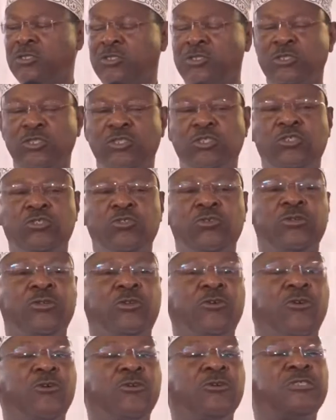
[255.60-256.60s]

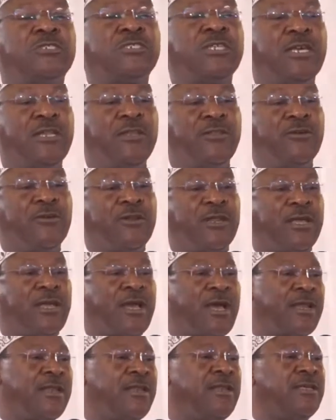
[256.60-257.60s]
should continue
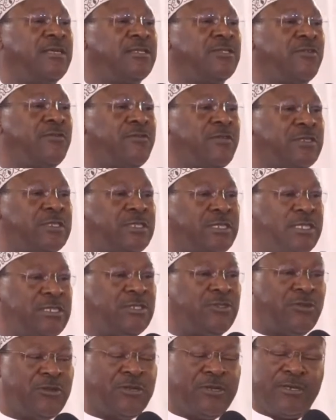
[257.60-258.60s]
regardless of the
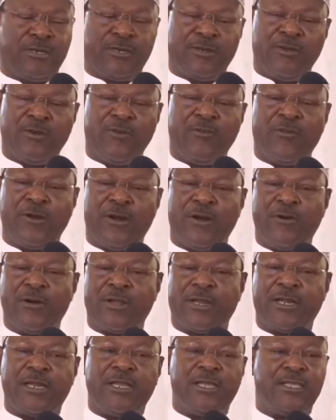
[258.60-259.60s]
season of our
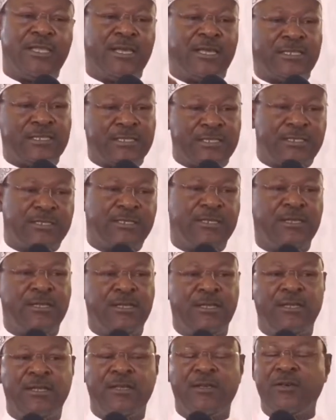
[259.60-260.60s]
religious
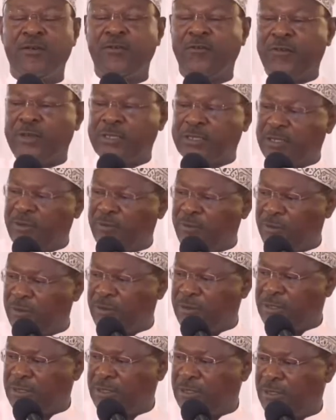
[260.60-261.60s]

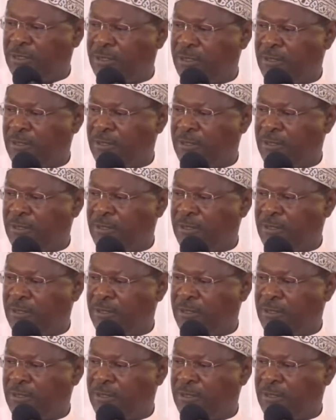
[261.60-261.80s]
festivals.